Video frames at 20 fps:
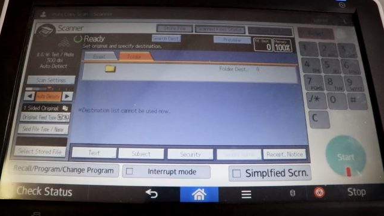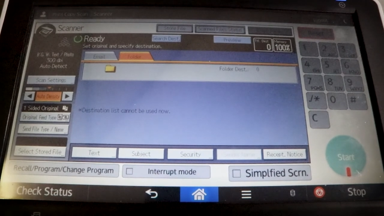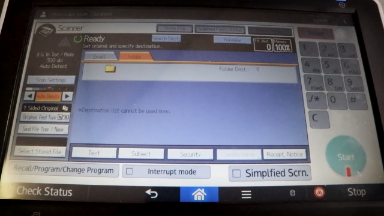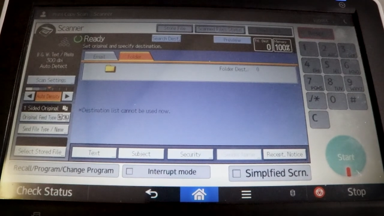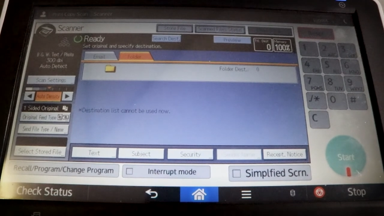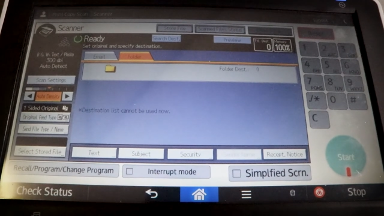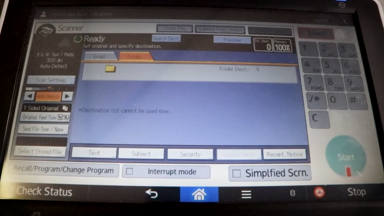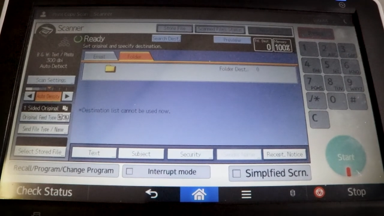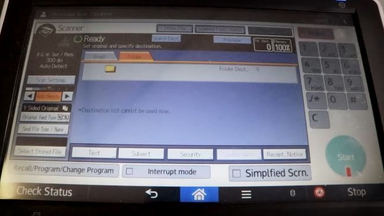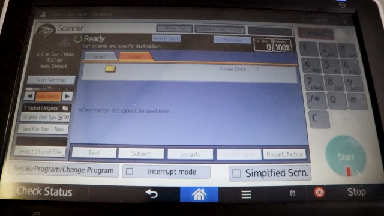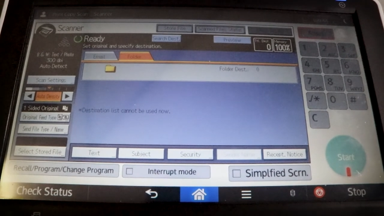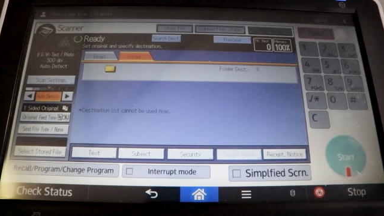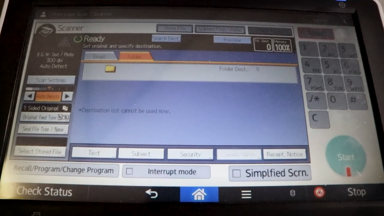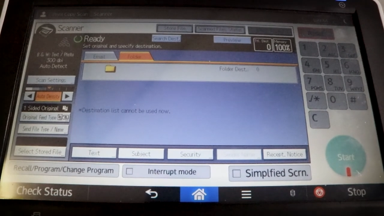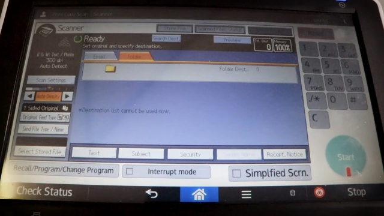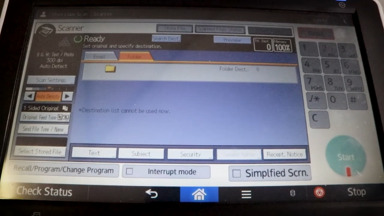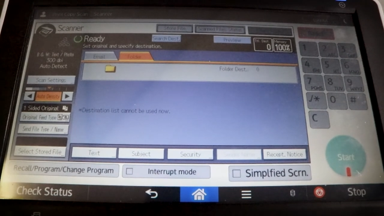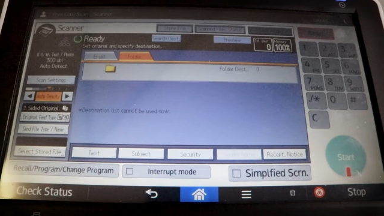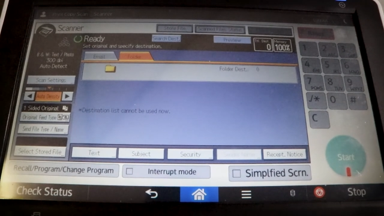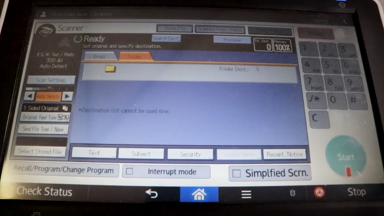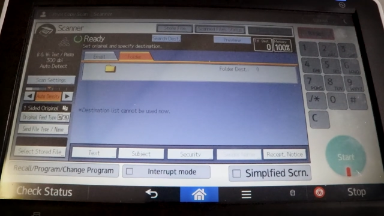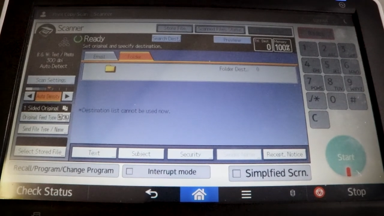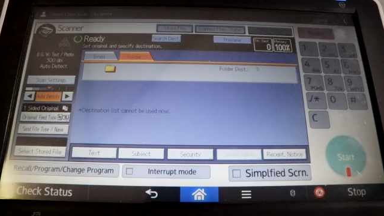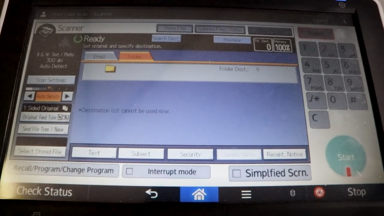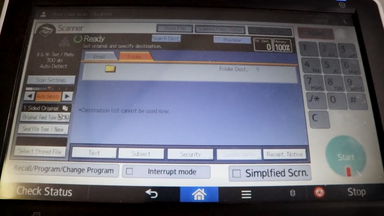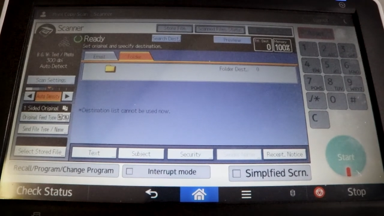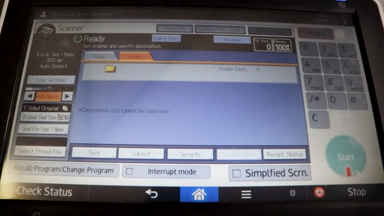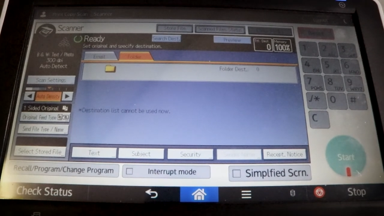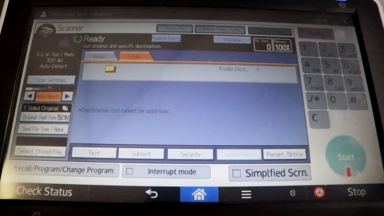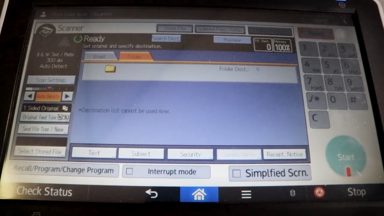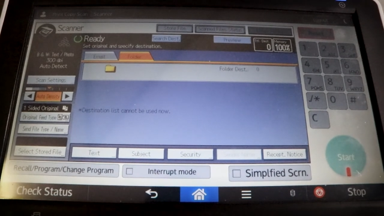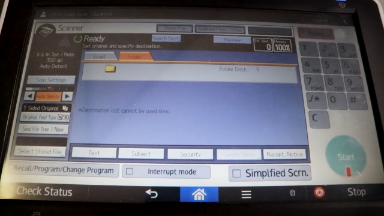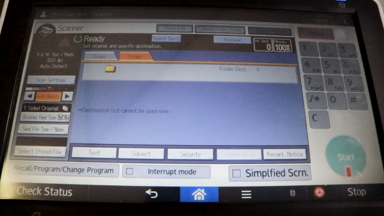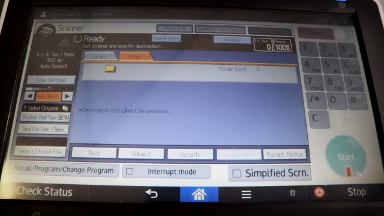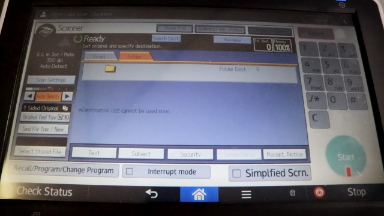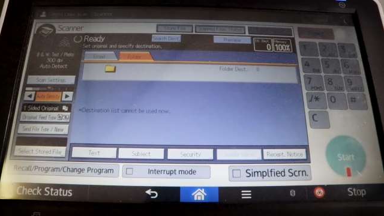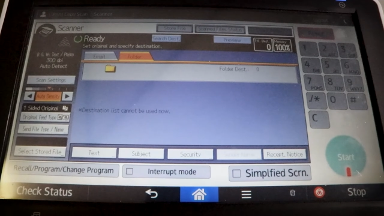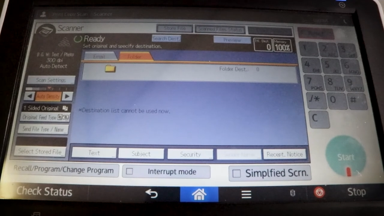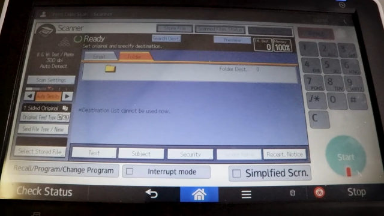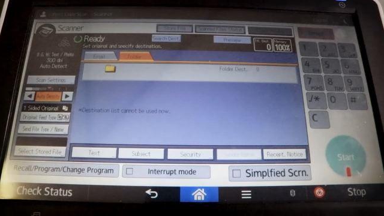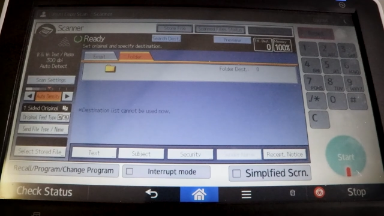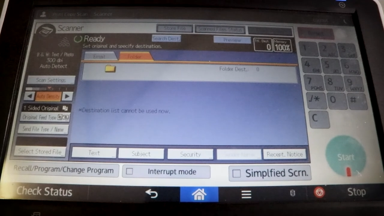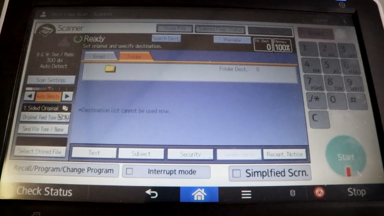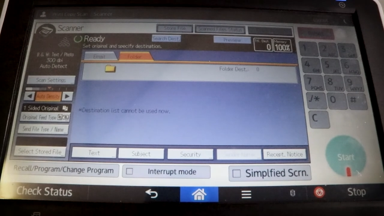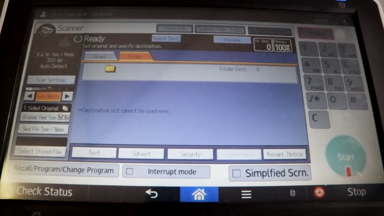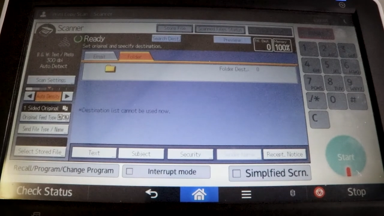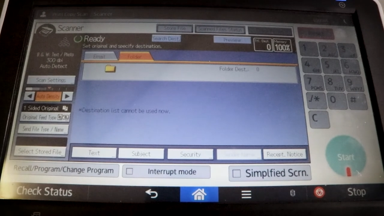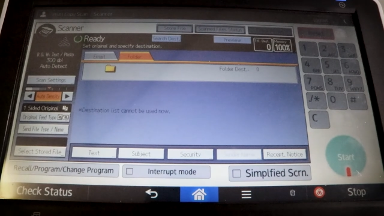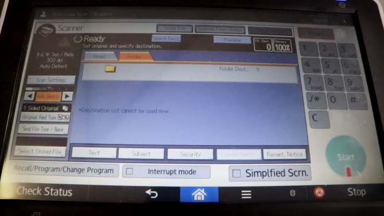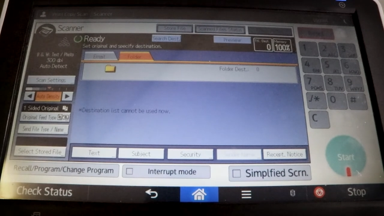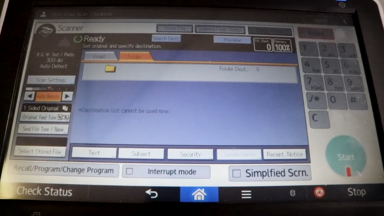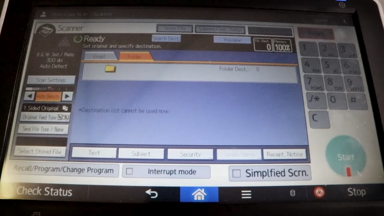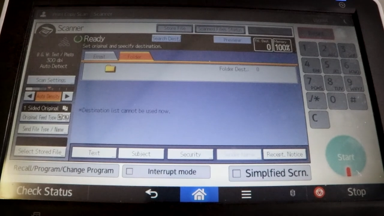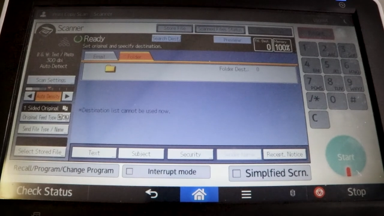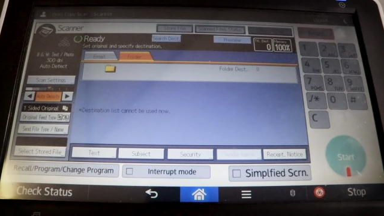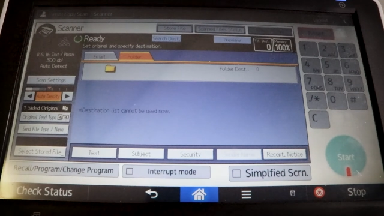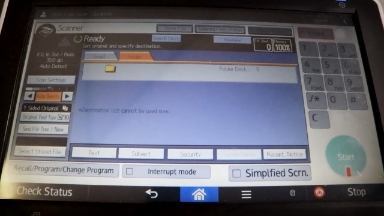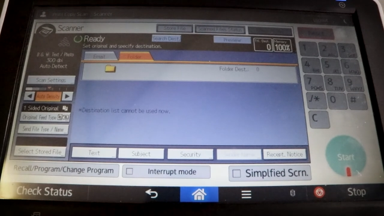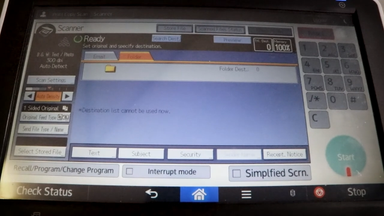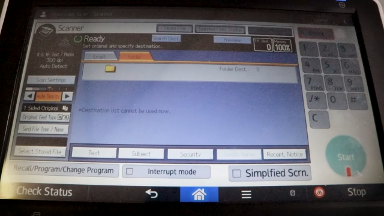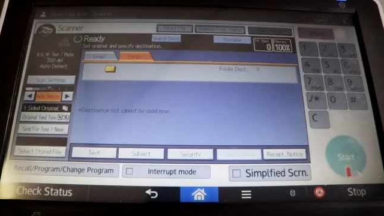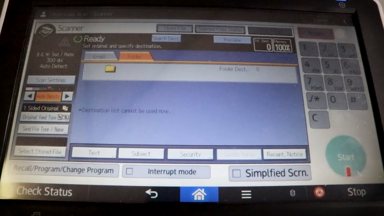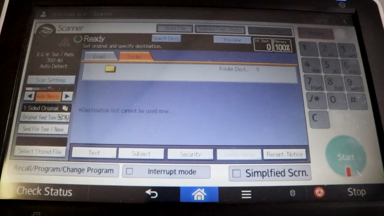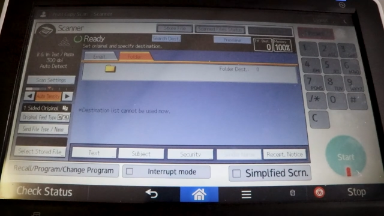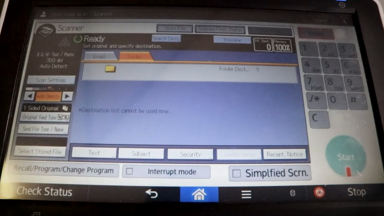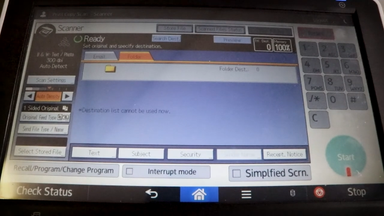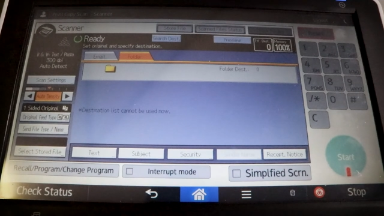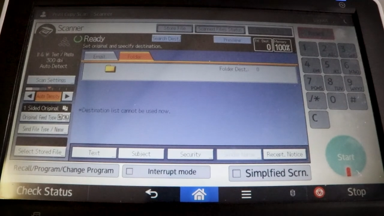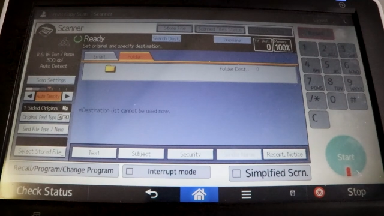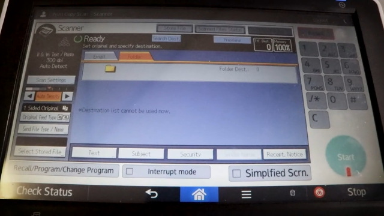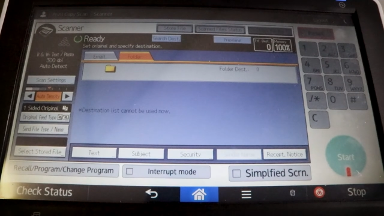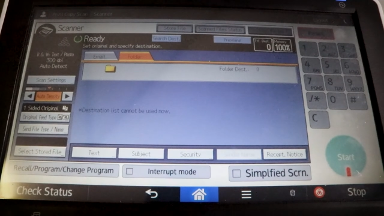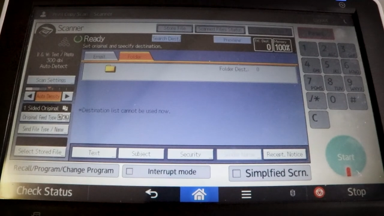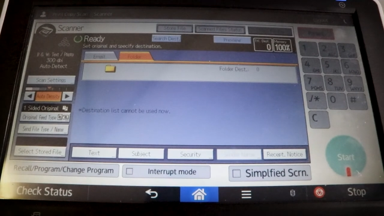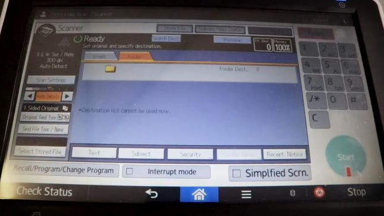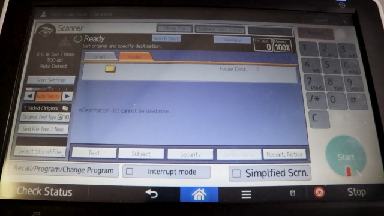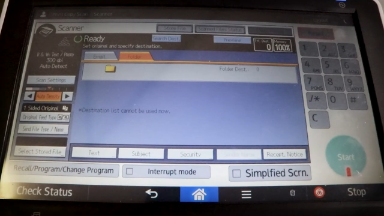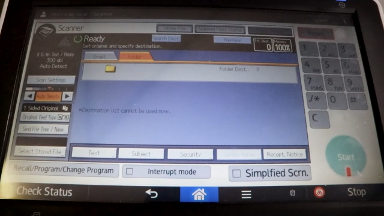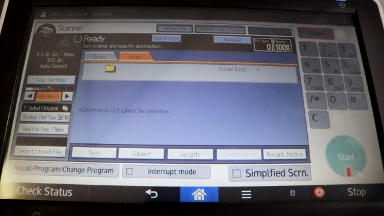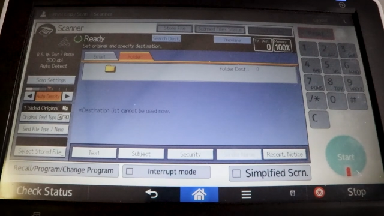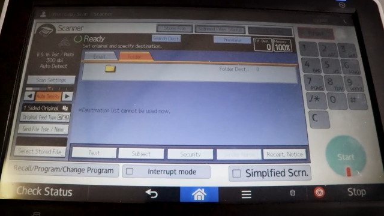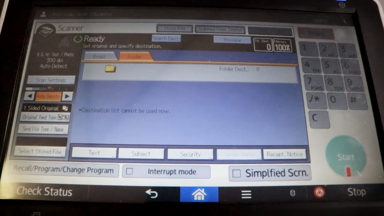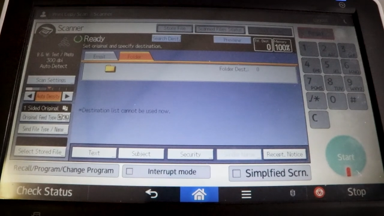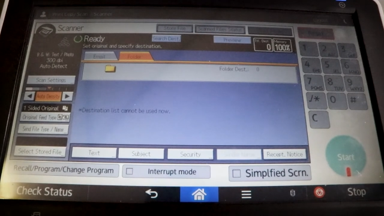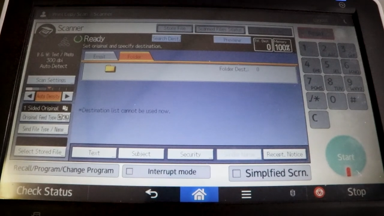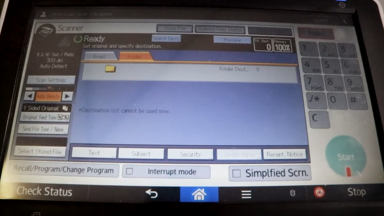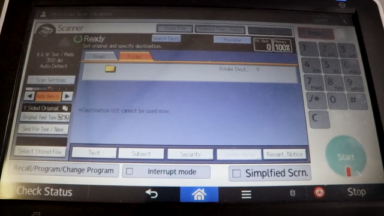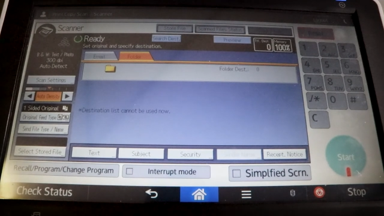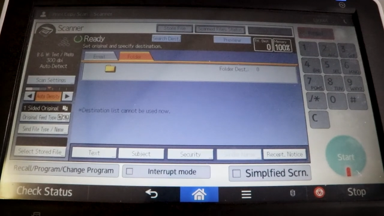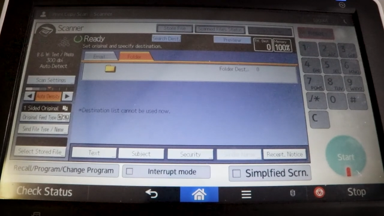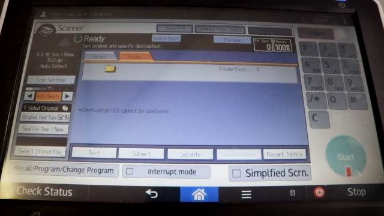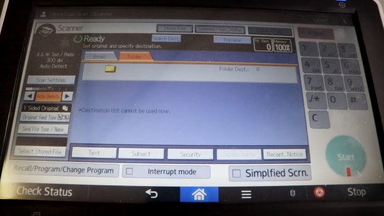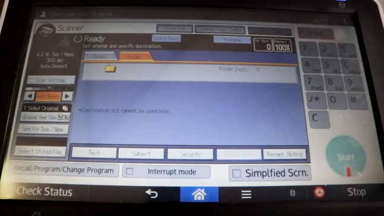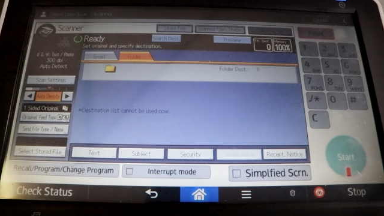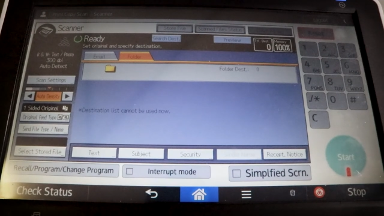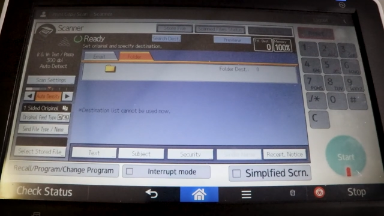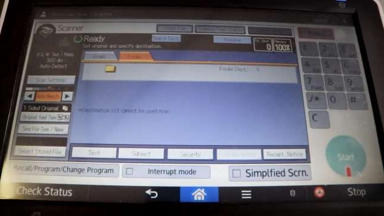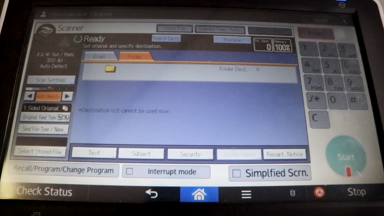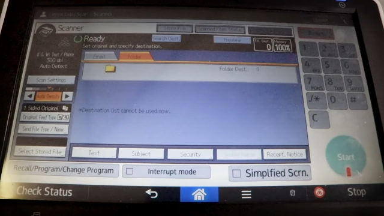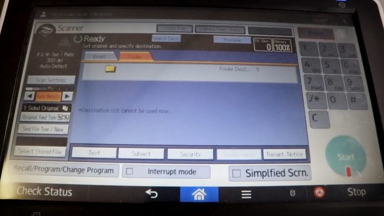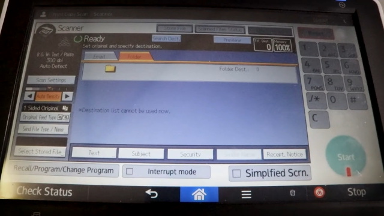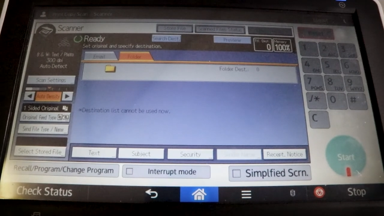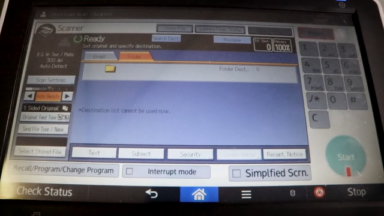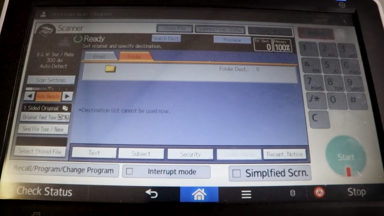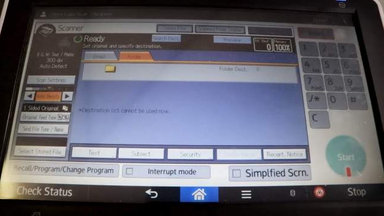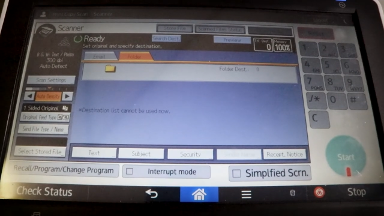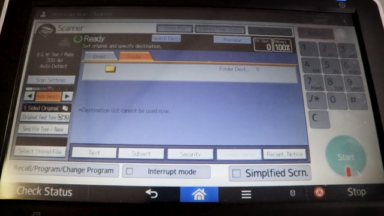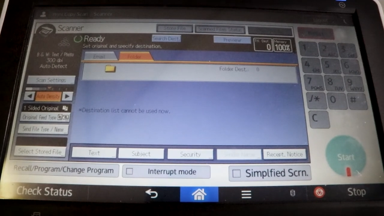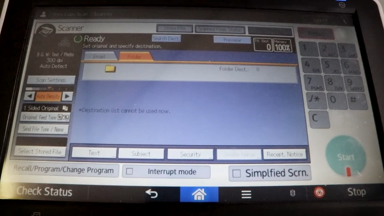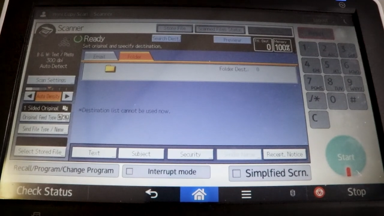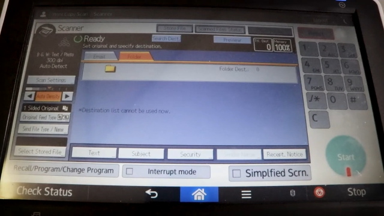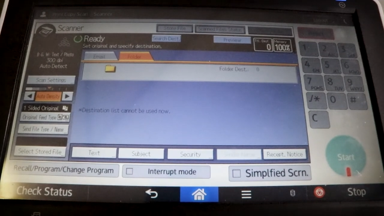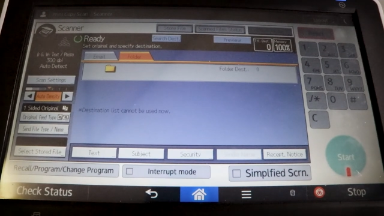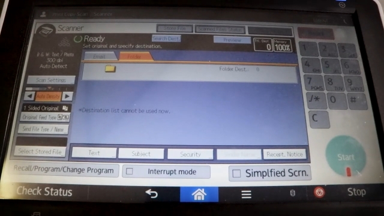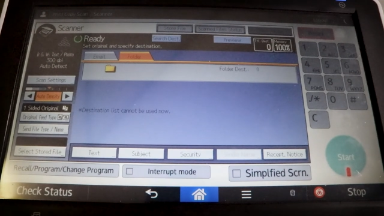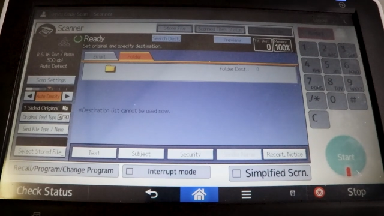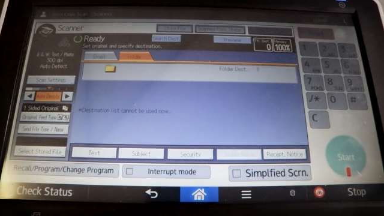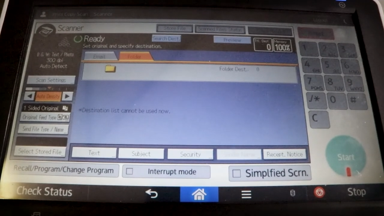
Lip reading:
No face is visible, so there are no lips to read.